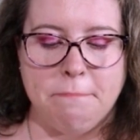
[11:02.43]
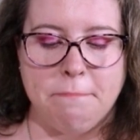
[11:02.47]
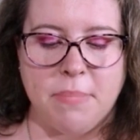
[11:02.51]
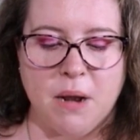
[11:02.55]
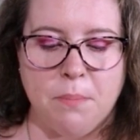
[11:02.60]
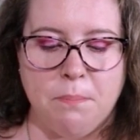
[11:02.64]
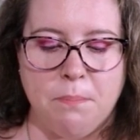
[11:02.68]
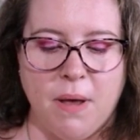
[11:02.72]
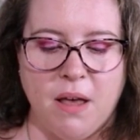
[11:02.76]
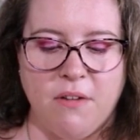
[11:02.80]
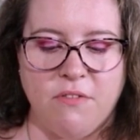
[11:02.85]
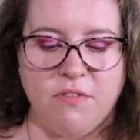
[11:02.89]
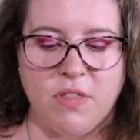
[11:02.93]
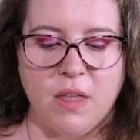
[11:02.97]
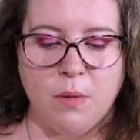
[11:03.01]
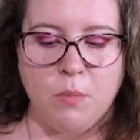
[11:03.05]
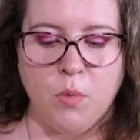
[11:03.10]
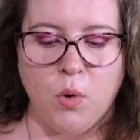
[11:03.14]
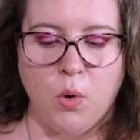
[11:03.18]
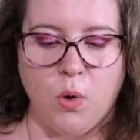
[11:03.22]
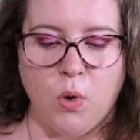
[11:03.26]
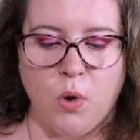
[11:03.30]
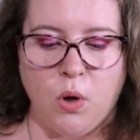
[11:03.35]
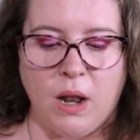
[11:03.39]
But above
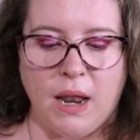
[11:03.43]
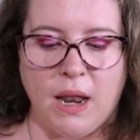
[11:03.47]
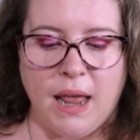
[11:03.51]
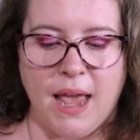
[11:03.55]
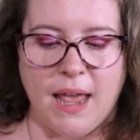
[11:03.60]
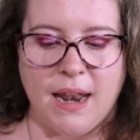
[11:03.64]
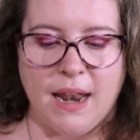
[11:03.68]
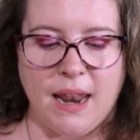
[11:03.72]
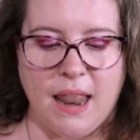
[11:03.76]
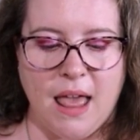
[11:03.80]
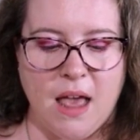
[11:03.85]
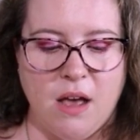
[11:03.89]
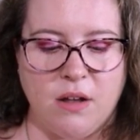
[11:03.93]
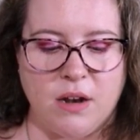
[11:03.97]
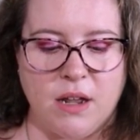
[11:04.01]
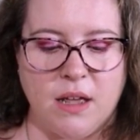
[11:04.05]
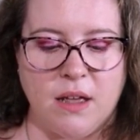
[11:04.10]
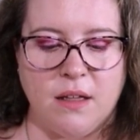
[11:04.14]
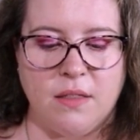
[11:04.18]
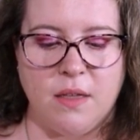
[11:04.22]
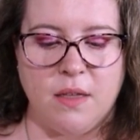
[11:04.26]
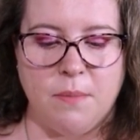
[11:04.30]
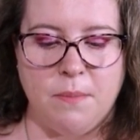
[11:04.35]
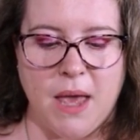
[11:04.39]
them all and
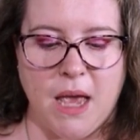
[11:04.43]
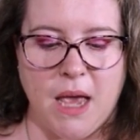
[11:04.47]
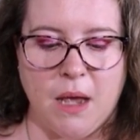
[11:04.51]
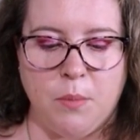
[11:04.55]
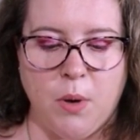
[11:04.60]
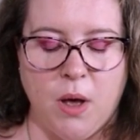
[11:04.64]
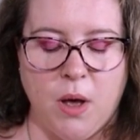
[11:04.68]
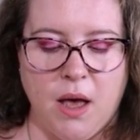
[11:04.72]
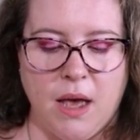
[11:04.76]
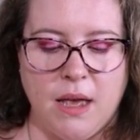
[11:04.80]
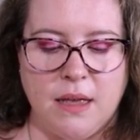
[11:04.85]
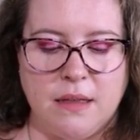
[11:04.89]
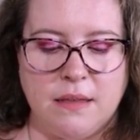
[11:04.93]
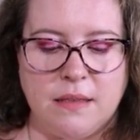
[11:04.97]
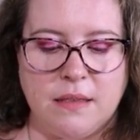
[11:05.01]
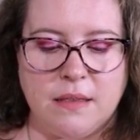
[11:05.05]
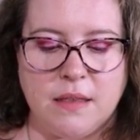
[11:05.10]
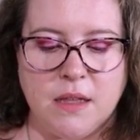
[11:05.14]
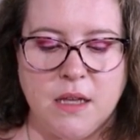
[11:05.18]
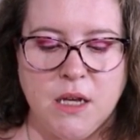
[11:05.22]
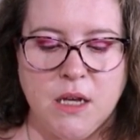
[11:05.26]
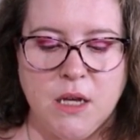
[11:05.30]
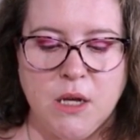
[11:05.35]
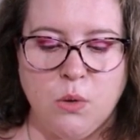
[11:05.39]
louder, the
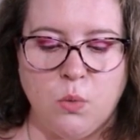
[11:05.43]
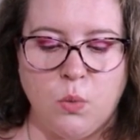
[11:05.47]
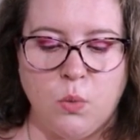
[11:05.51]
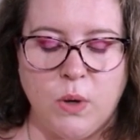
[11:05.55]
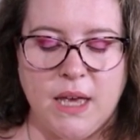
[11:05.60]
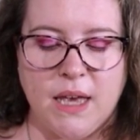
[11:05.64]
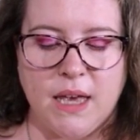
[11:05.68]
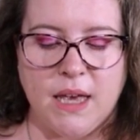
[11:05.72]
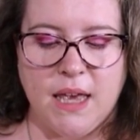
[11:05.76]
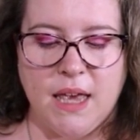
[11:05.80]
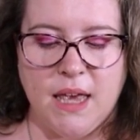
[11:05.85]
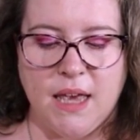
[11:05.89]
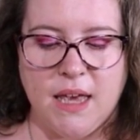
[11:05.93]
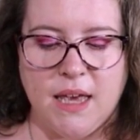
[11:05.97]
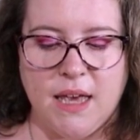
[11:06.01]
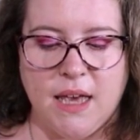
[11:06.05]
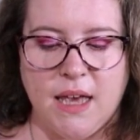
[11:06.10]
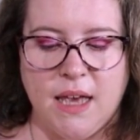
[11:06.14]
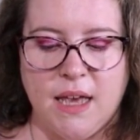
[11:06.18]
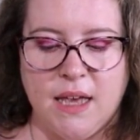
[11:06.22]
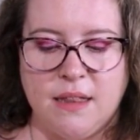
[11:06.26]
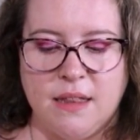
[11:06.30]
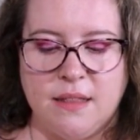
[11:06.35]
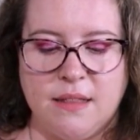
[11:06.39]
magpies. We are
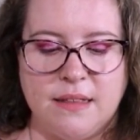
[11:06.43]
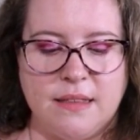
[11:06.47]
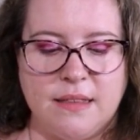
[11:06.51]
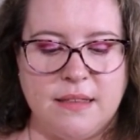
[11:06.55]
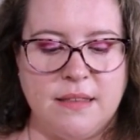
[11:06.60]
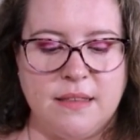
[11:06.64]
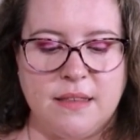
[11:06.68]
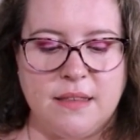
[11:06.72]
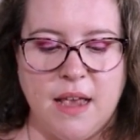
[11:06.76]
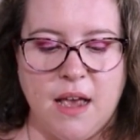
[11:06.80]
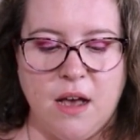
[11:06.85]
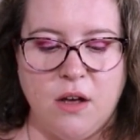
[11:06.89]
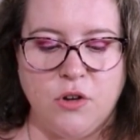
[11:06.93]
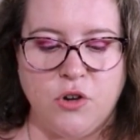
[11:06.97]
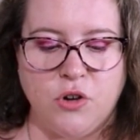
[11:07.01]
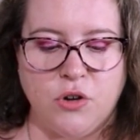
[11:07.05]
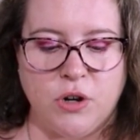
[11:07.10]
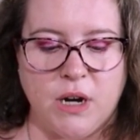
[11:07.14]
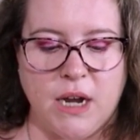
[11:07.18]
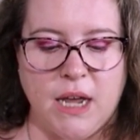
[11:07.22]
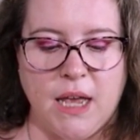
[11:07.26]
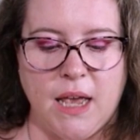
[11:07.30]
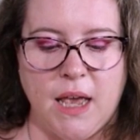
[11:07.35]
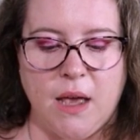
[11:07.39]
here and this is our
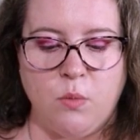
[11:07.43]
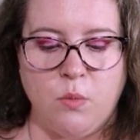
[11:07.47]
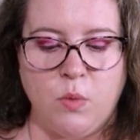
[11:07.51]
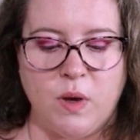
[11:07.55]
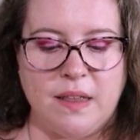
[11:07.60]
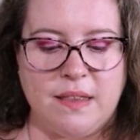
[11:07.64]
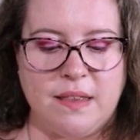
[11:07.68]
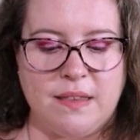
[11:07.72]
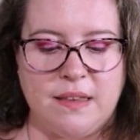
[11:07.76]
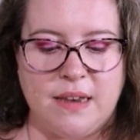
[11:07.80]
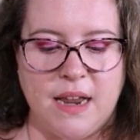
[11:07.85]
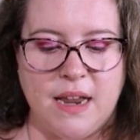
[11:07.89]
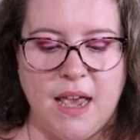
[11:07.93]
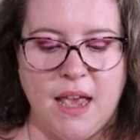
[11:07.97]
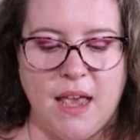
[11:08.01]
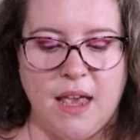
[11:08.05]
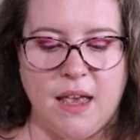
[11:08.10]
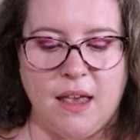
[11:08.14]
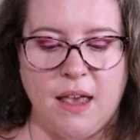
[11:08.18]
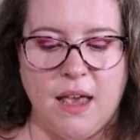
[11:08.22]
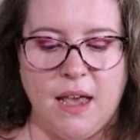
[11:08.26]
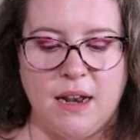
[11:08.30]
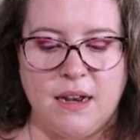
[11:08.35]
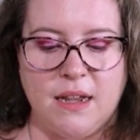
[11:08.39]
tree and we're
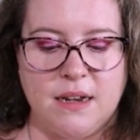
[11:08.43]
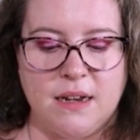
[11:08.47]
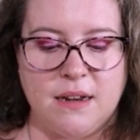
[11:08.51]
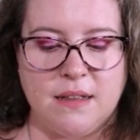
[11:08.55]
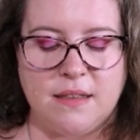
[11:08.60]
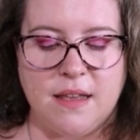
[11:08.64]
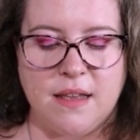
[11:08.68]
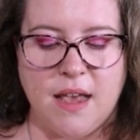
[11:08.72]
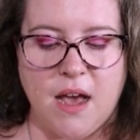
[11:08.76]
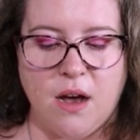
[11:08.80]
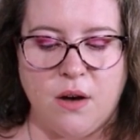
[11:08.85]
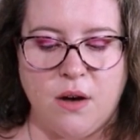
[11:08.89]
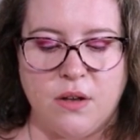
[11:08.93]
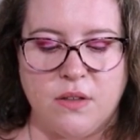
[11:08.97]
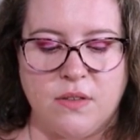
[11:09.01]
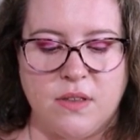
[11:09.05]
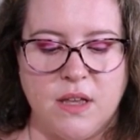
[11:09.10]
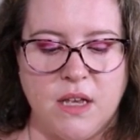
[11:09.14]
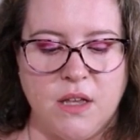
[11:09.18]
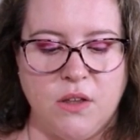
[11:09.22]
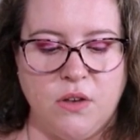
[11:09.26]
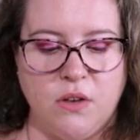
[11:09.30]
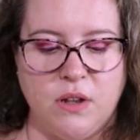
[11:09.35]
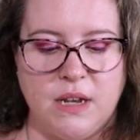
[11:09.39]
staying and it is
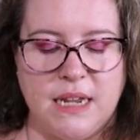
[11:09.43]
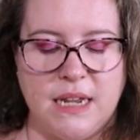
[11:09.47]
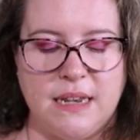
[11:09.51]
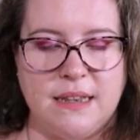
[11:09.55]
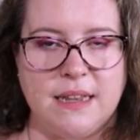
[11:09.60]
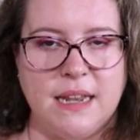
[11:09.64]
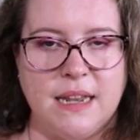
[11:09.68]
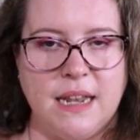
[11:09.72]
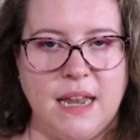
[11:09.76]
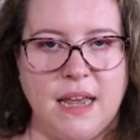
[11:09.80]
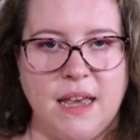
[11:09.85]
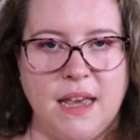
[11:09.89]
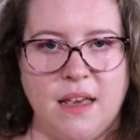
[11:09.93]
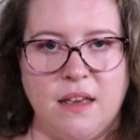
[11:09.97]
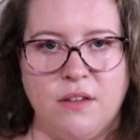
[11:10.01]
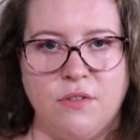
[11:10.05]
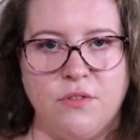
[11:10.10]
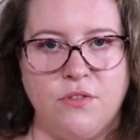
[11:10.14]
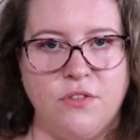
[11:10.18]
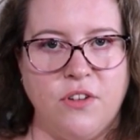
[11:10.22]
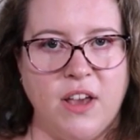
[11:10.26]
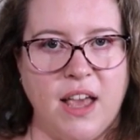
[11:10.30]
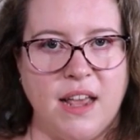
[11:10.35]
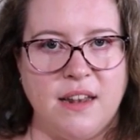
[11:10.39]
ours and you need to
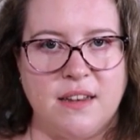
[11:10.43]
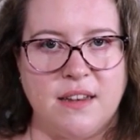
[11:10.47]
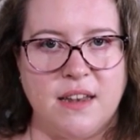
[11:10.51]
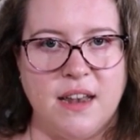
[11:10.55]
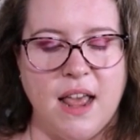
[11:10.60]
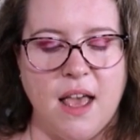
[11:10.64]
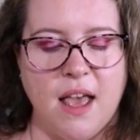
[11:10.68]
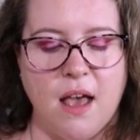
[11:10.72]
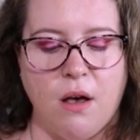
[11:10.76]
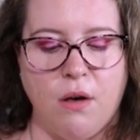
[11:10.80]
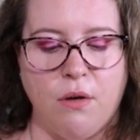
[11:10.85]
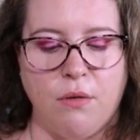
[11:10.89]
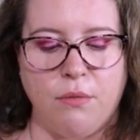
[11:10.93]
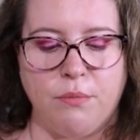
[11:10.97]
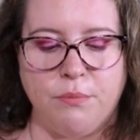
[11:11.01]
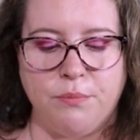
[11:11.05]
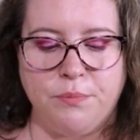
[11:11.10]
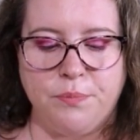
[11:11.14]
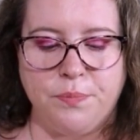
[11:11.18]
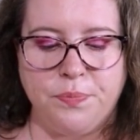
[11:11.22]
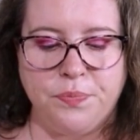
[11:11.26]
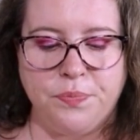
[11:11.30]
leave. And now.